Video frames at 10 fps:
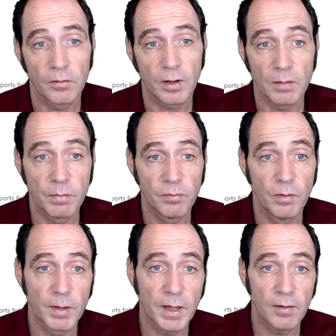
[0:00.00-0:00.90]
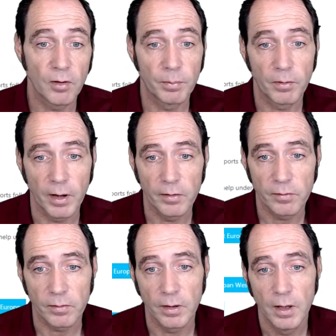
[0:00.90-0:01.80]
So I can perform a get
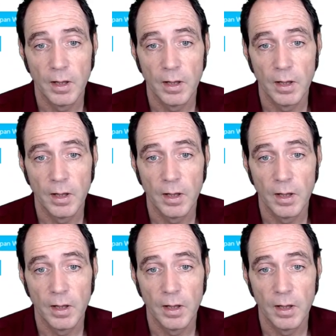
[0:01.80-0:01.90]
operation